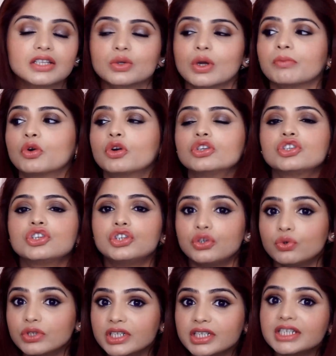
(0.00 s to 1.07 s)
So I'm going
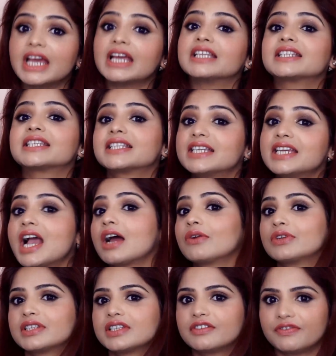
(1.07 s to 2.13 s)
to use it and see how
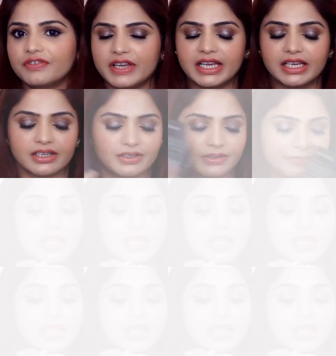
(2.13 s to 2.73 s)
does it feel.